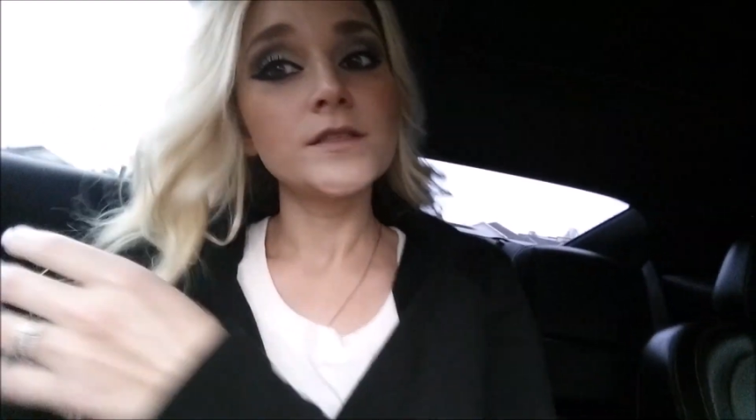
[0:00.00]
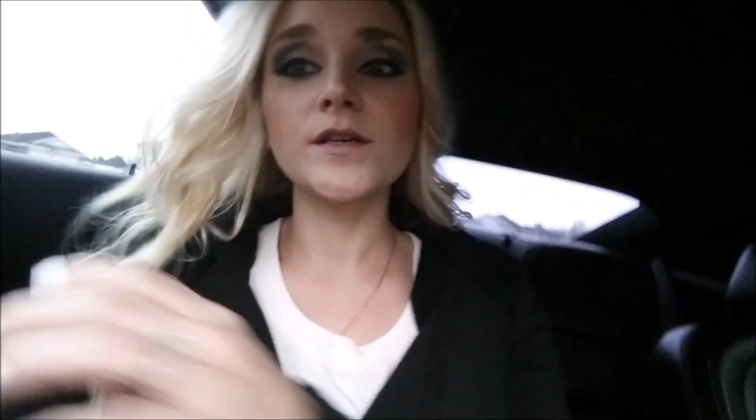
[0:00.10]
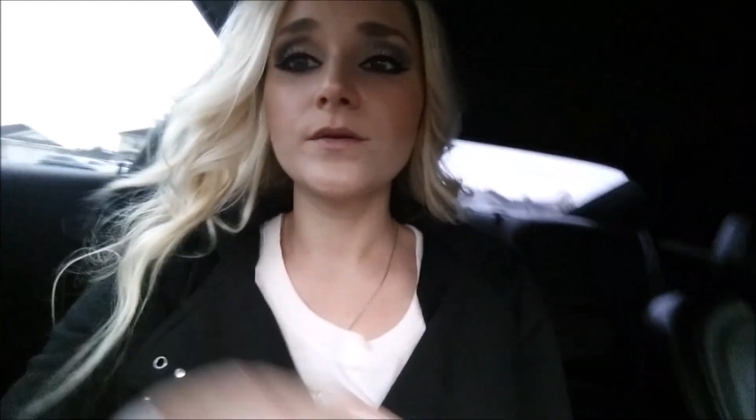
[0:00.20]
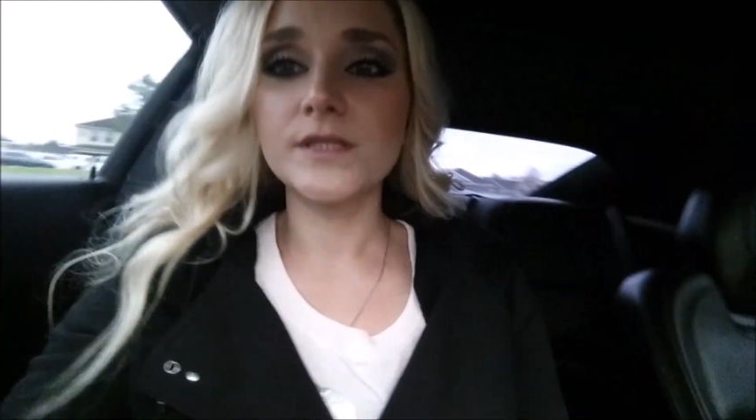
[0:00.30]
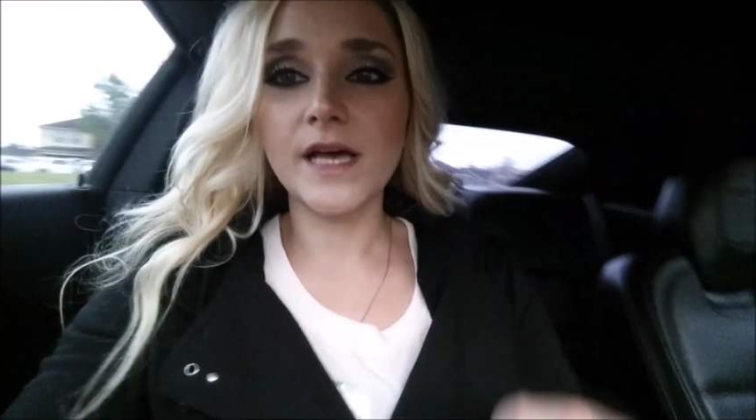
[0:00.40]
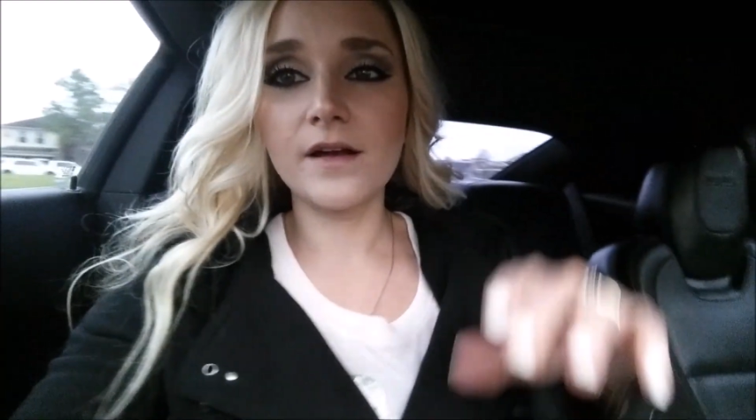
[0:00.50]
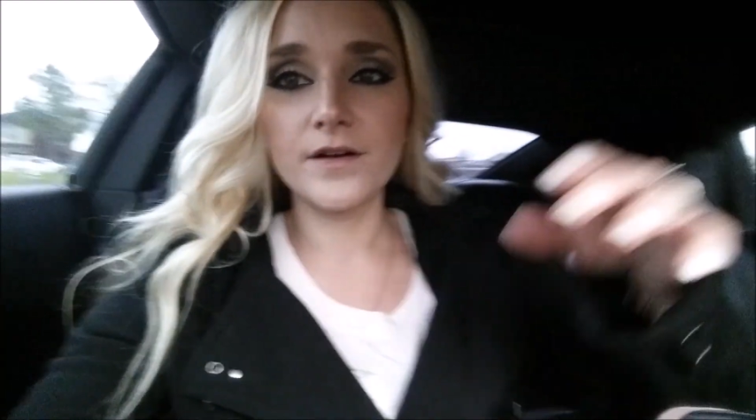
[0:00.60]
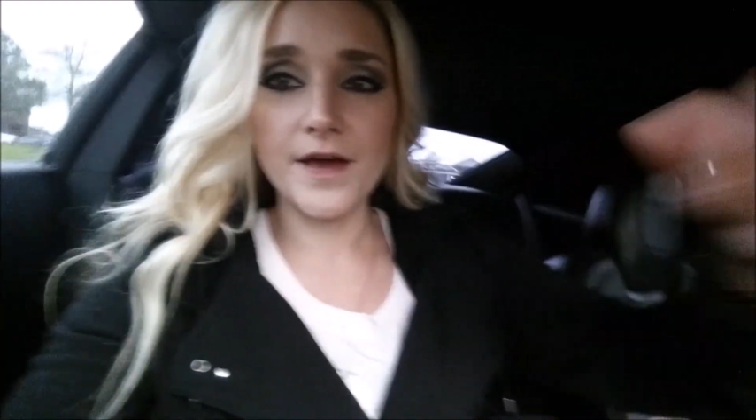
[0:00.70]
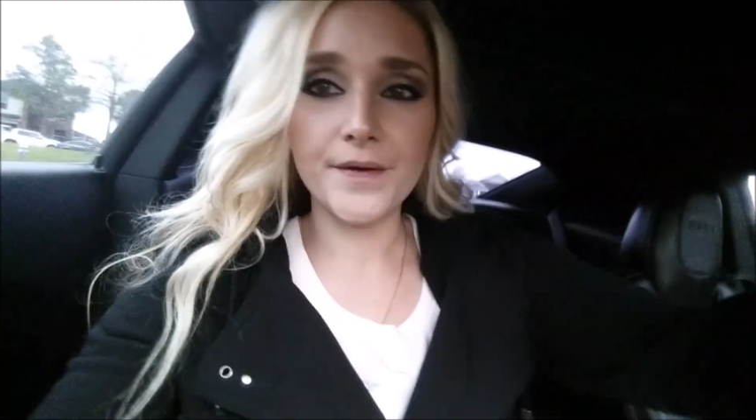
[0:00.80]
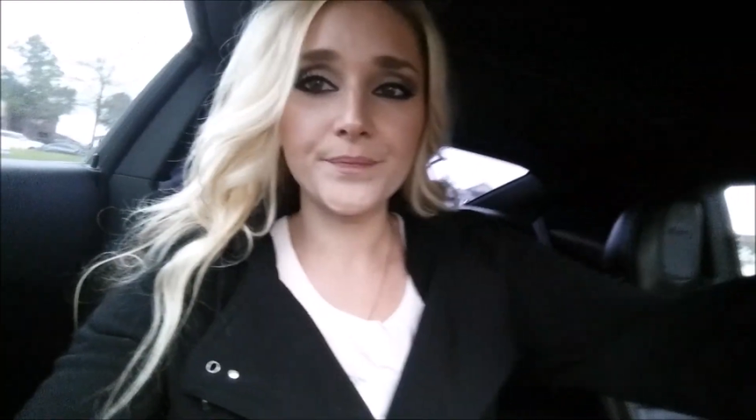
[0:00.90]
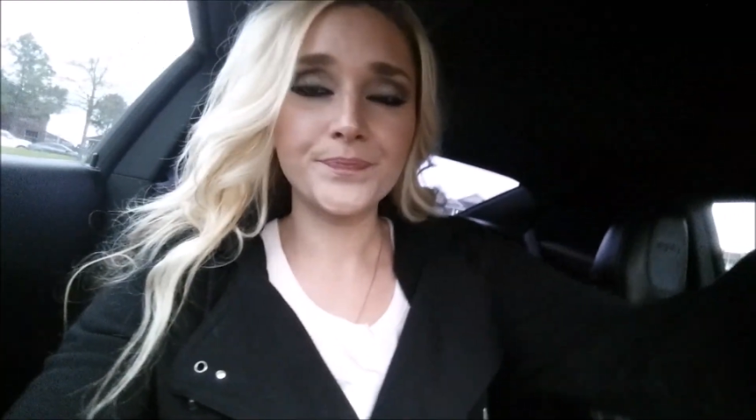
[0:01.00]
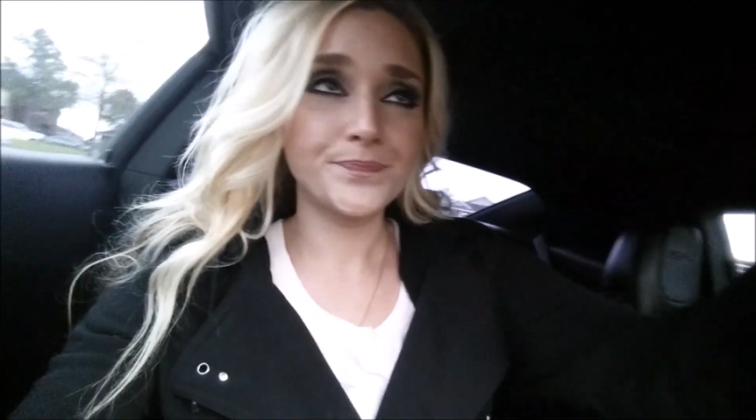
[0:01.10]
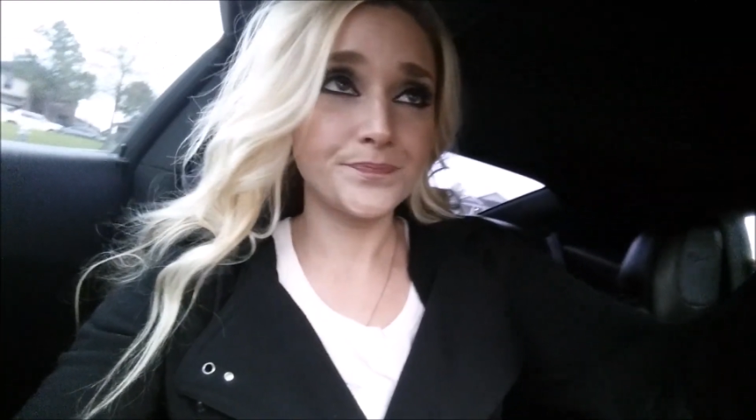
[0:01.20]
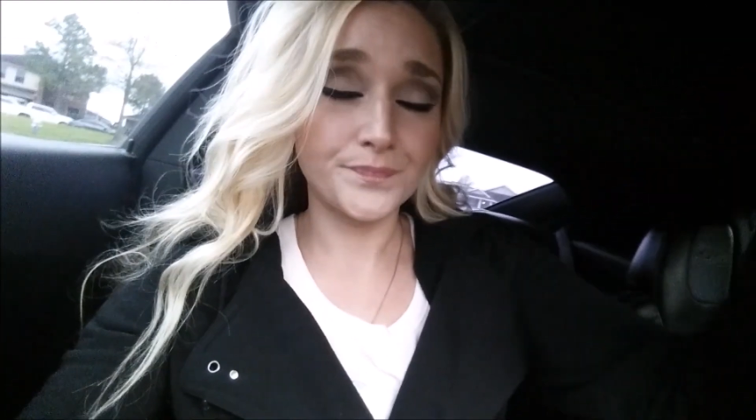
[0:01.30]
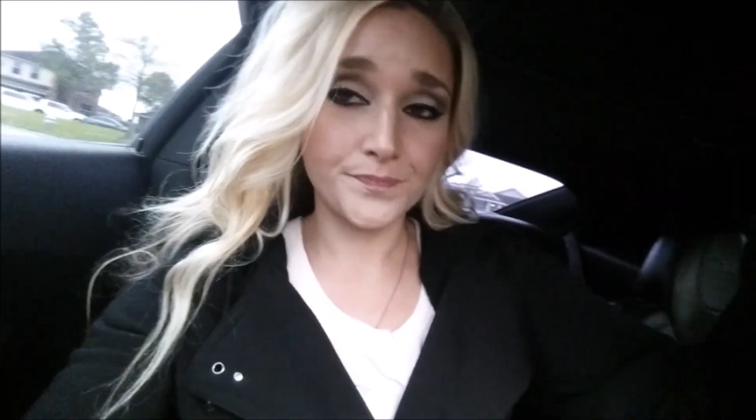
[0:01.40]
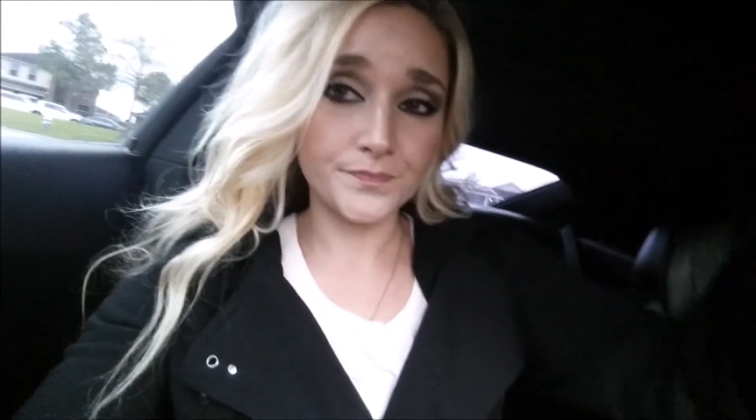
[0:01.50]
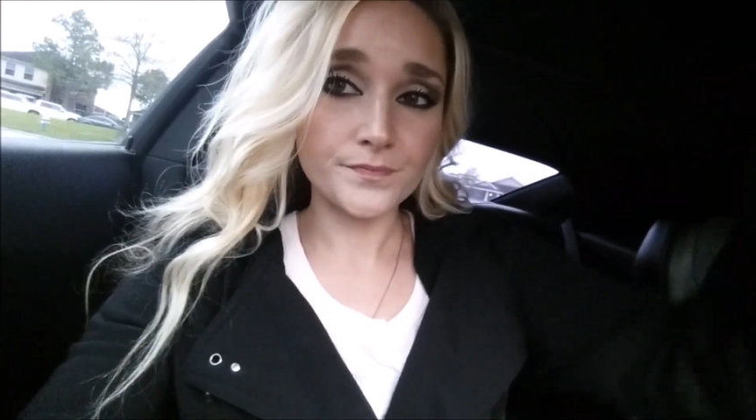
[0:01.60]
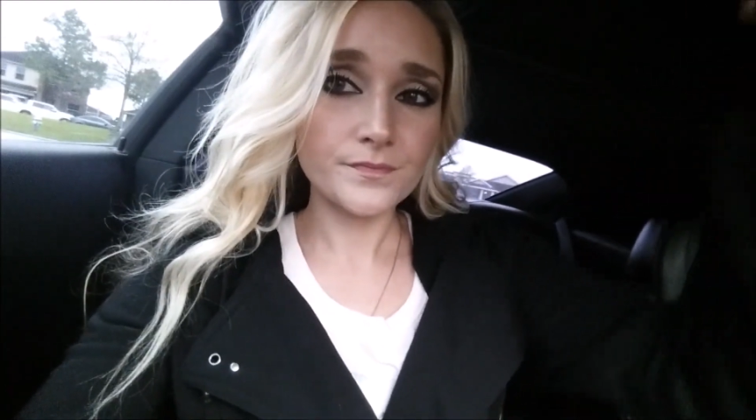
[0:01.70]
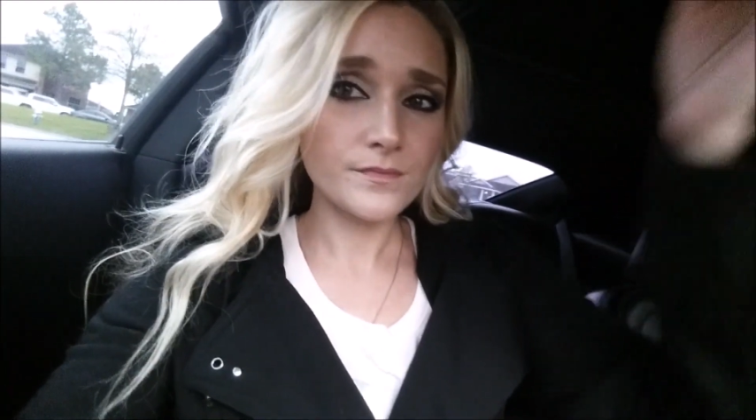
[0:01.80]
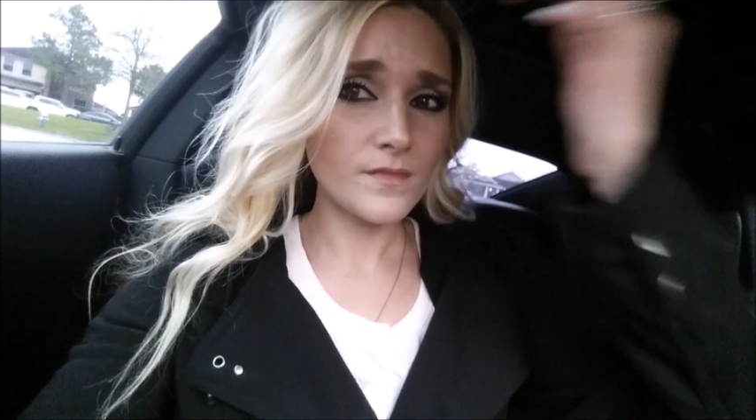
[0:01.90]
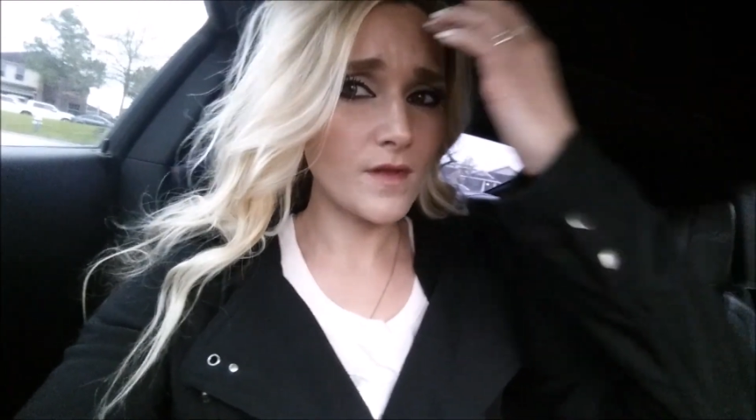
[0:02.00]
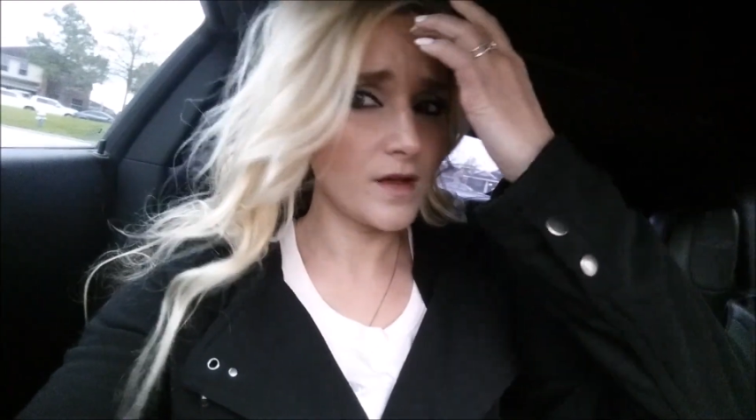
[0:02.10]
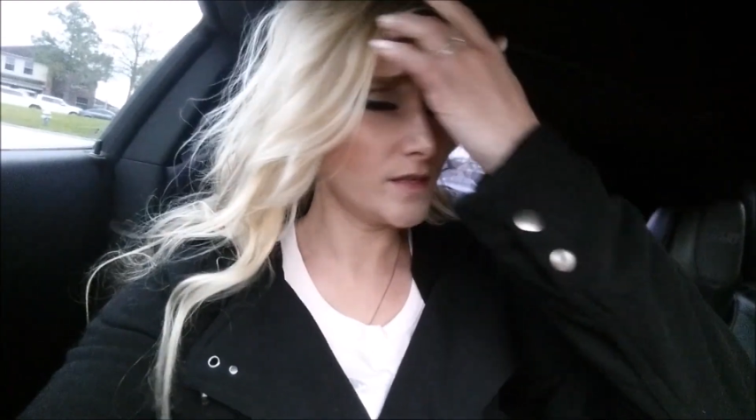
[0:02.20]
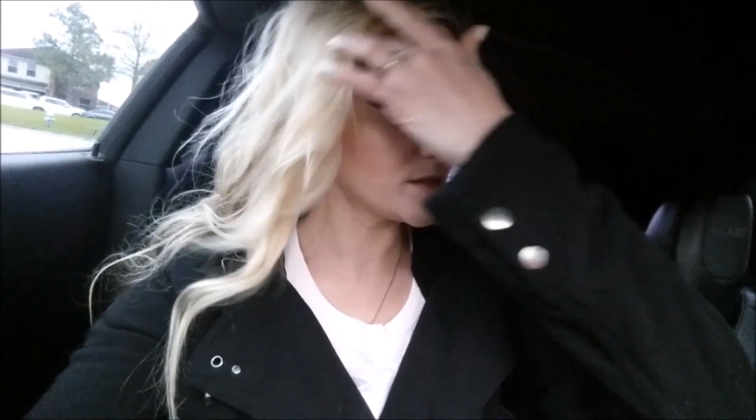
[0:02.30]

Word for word: So, it's Saturday, and